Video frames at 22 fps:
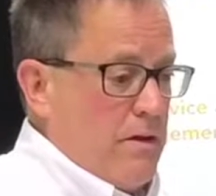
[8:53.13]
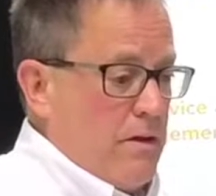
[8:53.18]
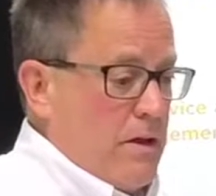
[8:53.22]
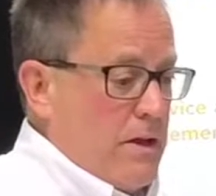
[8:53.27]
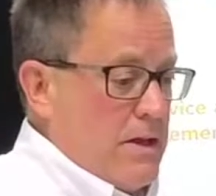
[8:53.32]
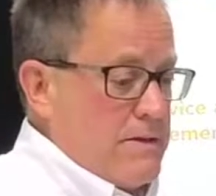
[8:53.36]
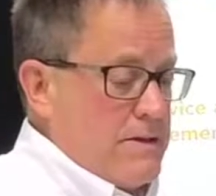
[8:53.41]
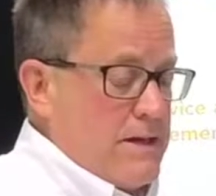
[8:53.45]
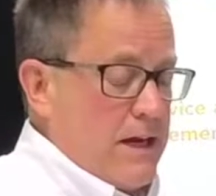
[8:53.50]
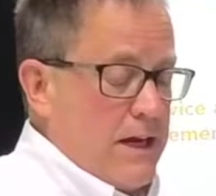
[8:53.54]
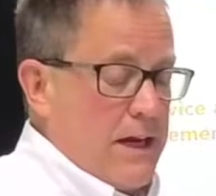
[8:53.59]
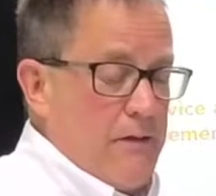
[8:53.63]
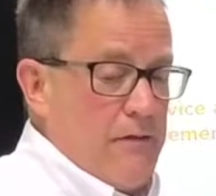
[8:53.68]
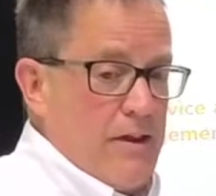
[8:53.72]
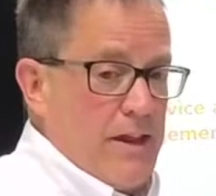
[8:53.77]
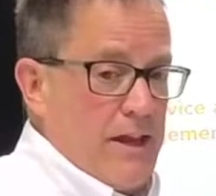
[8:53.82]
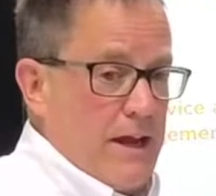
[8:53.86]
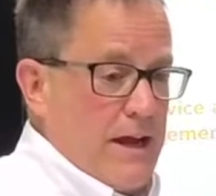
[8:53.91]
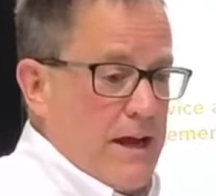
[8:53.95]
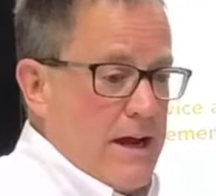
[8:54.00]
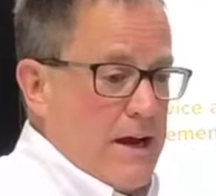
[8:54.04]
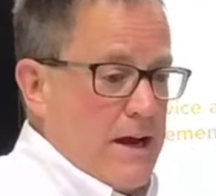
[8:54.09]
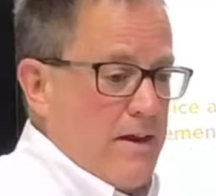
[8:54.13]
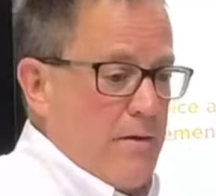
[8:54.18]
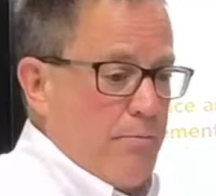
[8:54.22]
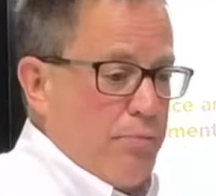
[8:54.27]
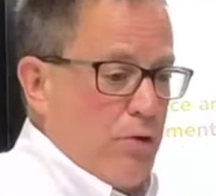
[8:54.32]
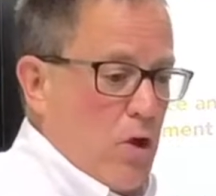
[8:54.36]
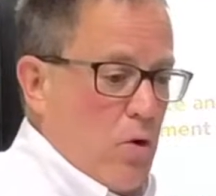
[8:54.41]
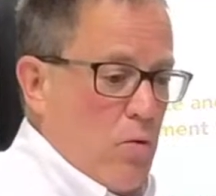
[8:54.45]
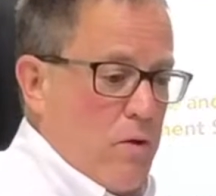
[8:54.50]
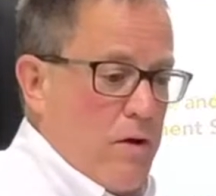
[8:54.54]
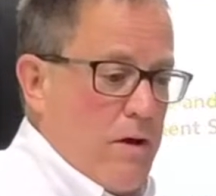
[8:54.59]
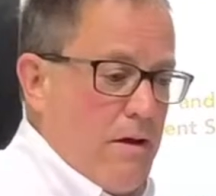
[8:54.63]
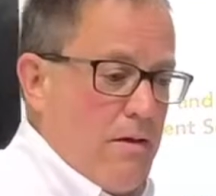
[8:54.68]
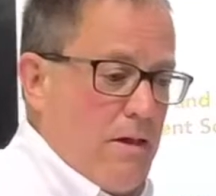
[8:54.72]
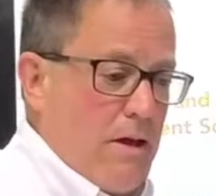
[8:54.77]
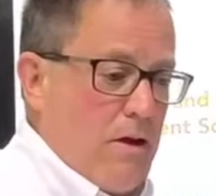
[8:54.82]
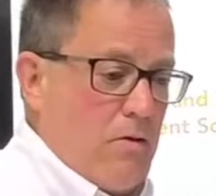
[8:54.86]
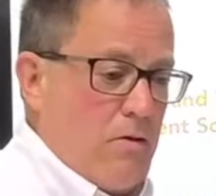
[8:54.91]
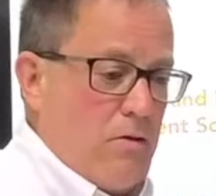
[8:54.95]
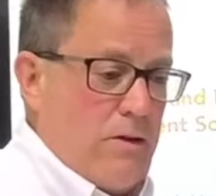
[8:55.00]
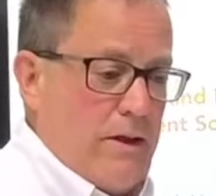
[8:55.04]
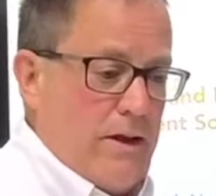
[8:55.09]
take everything out of there, blow it all
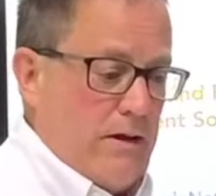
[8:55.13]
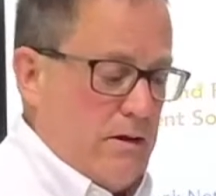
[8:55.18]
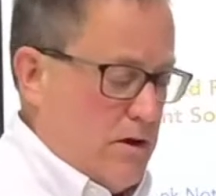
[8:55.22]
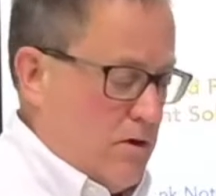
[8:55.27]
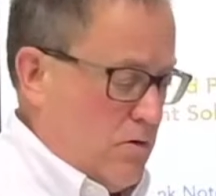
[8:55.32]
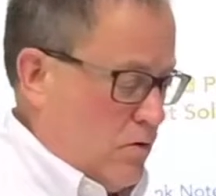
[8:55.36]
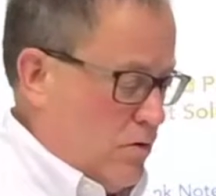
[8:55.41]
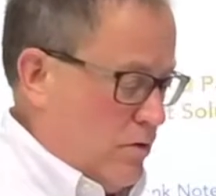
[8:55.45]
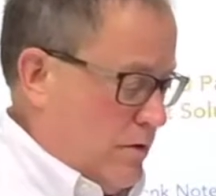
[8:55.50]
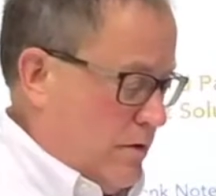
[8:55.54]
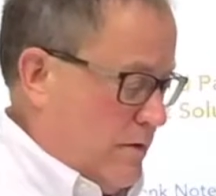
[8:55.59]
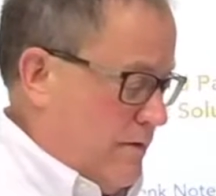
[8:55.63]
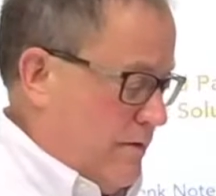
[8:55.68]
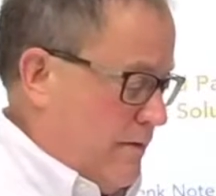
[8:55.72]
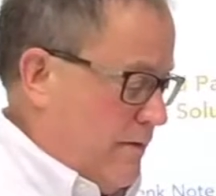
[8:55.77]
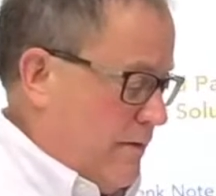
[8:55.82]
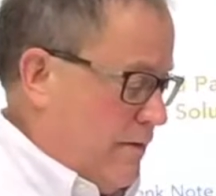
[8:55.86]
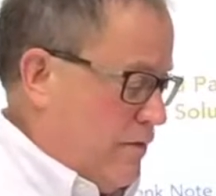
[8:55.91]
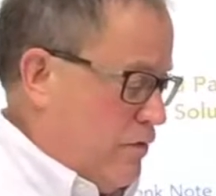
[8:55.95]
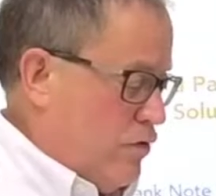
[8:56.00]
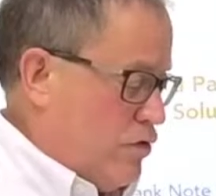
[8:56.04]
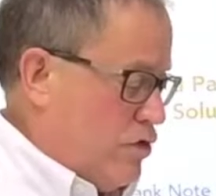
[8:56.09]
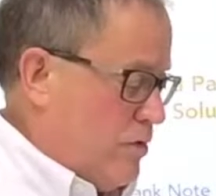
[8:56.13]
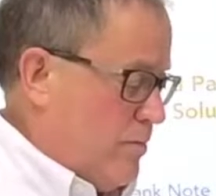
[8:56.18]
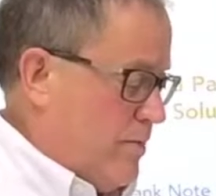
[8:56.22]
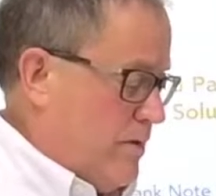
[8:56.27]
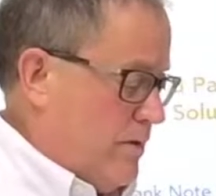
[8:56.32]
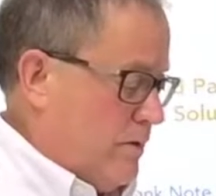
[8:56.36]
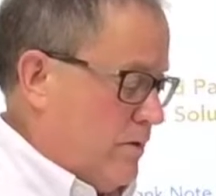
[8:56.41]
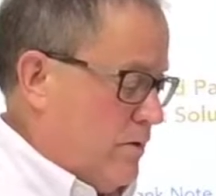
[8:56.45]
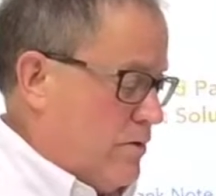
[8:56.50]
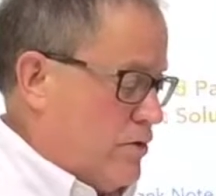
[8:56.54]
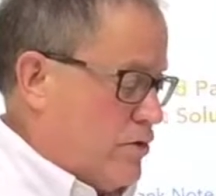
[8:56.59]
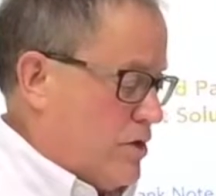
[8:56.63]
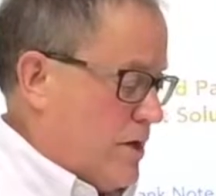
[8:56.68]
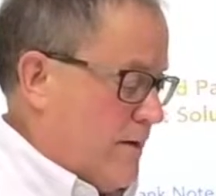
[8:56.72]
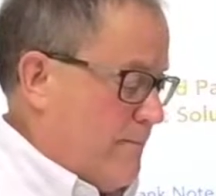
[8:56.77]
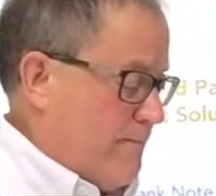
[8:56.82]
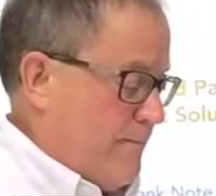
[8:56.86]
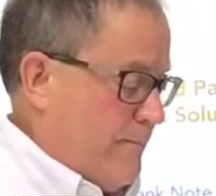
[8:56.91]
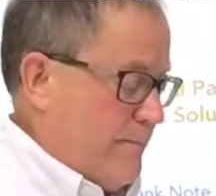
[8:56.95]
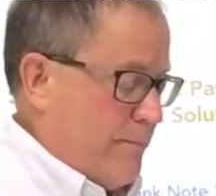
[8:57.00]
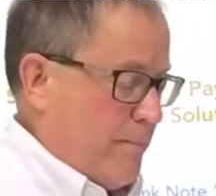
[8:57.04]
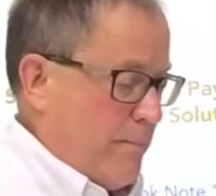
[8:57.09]
out, clean it out good, and you should be in good shape.
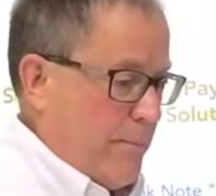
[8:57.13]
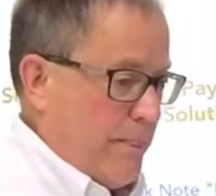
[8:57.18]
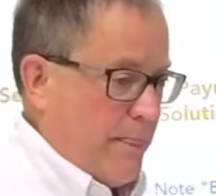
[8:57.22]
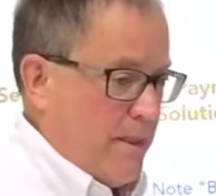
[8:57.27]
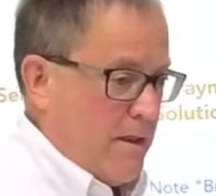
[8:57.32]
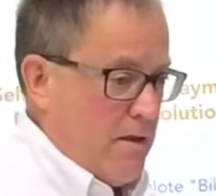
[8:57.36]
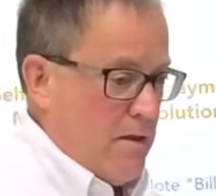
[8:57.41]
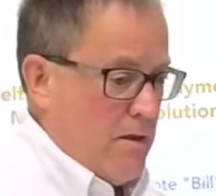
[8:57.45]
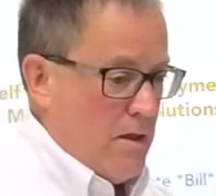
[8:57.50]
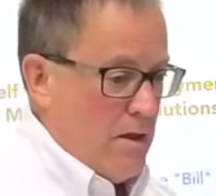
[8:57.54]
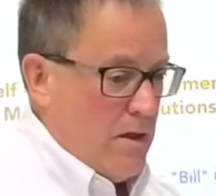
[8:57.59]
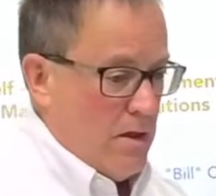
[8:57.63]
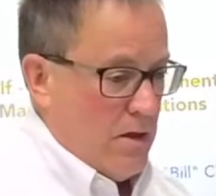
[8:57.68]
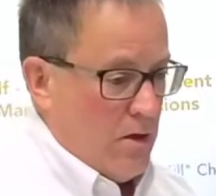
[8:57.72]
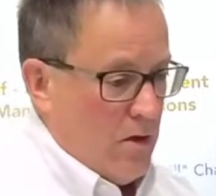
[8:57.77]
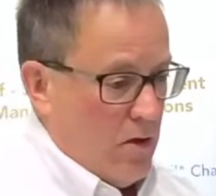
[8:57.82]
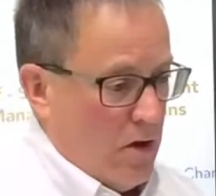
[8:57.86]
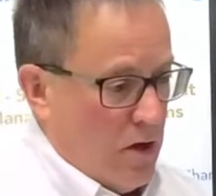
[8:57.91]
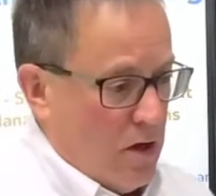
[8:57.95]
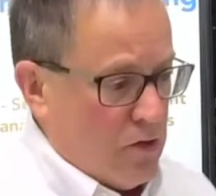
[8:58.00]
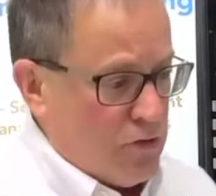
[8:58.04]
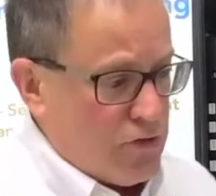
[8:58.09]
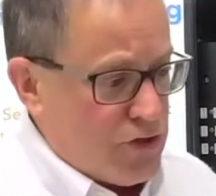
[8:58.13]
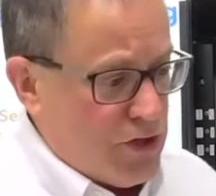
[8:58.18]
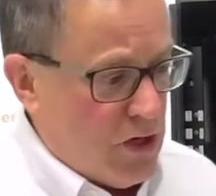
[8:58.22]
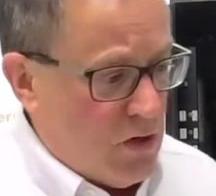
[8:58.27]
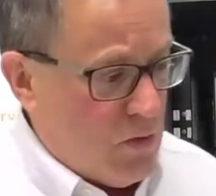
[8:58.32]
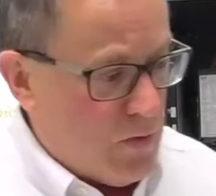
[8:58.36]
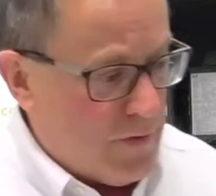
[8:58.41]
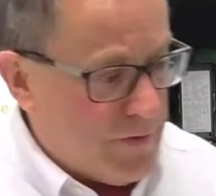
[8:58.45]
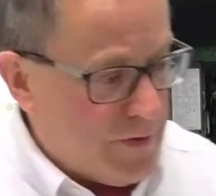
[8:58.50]
Also, on the